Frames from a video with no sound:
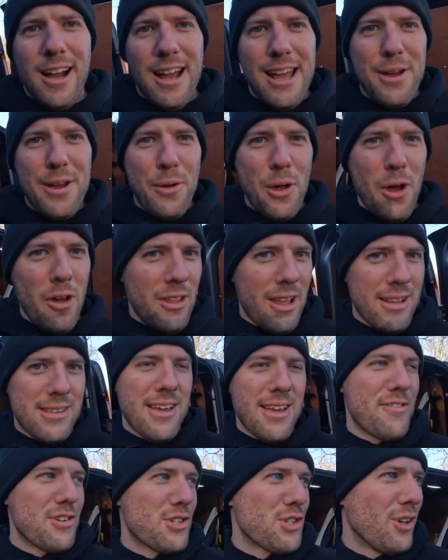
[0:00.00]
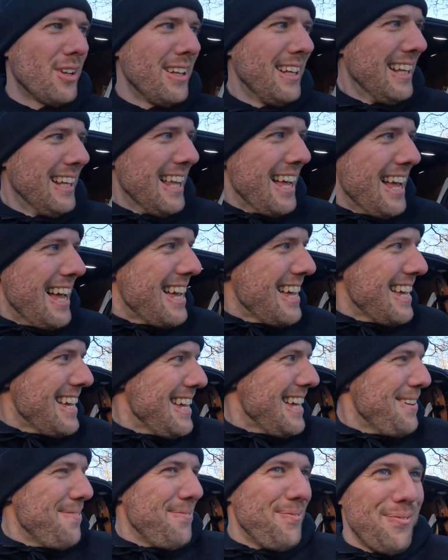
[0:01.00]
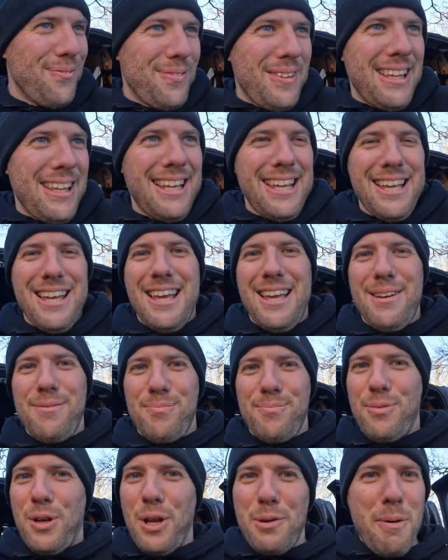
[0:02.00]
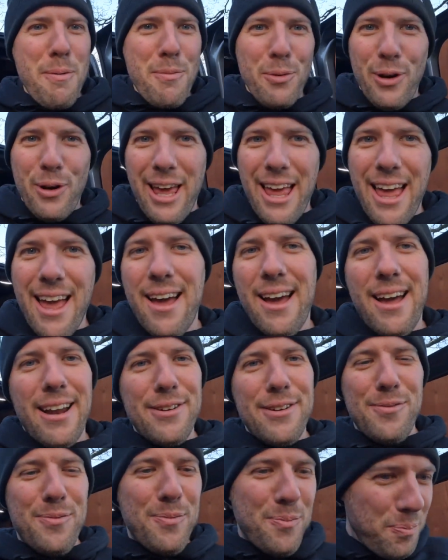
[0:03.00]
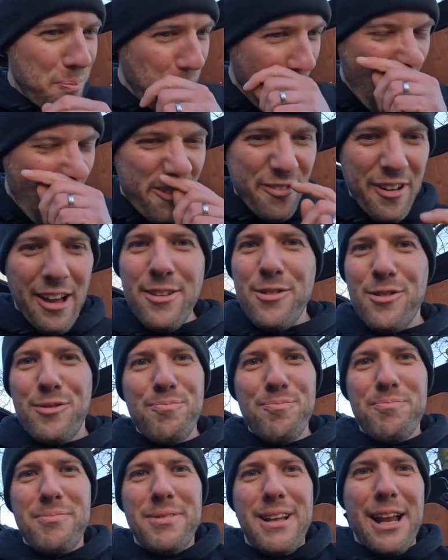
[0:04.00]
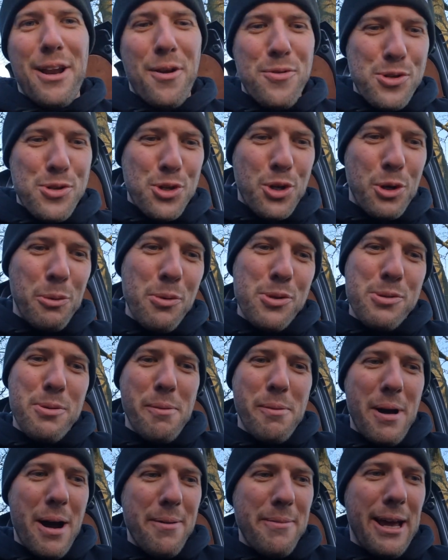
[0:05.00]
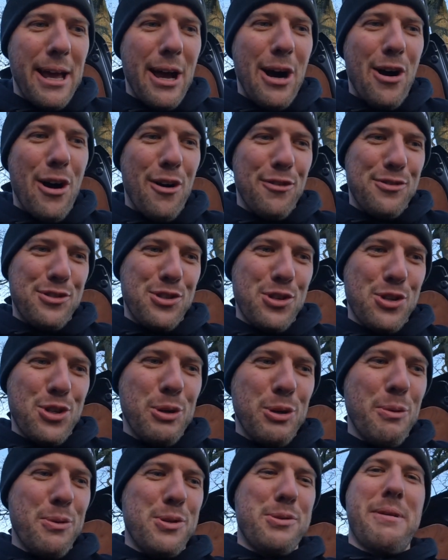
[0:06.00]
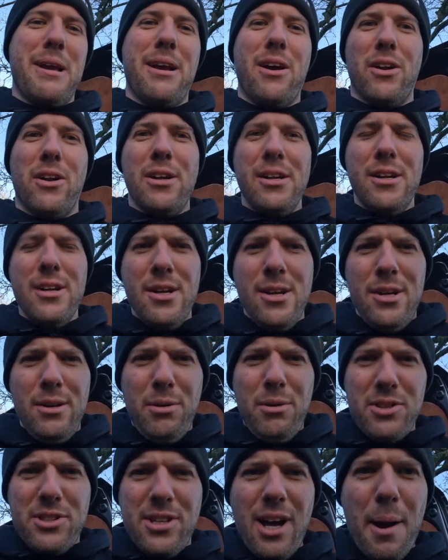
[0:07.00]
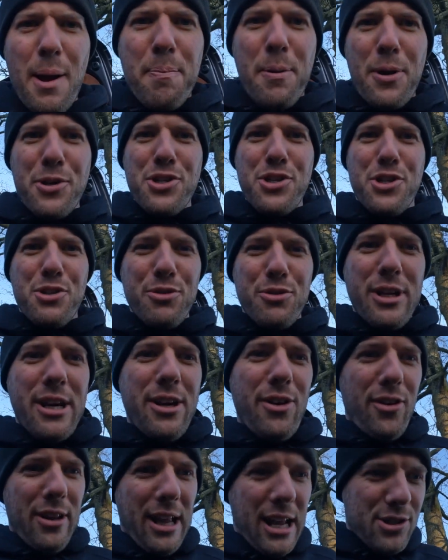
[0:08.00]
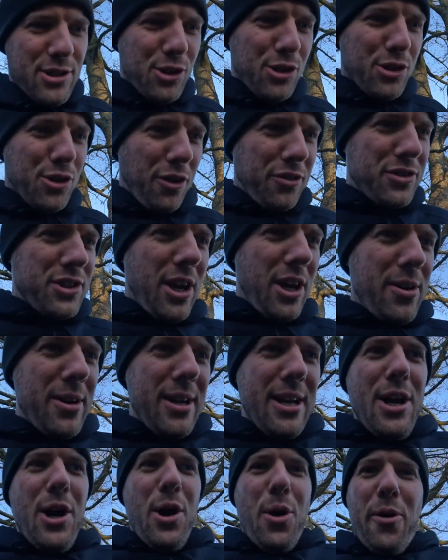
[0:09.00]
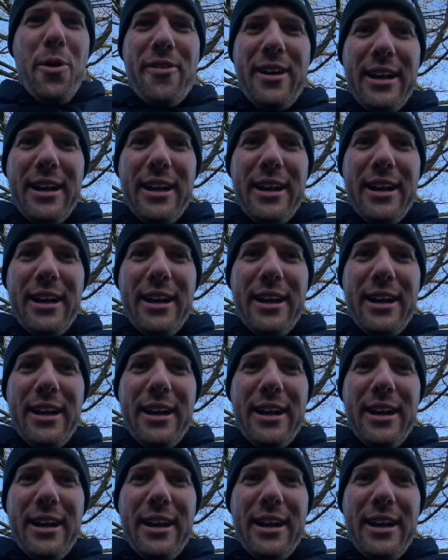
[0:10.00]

Right, here we are then, Teversal. Um, gonna be muddy and perfect. has just come up to me, my mate Arv's just come up to me and gone, what tire pressures you are running, all that sort of stuff. So we've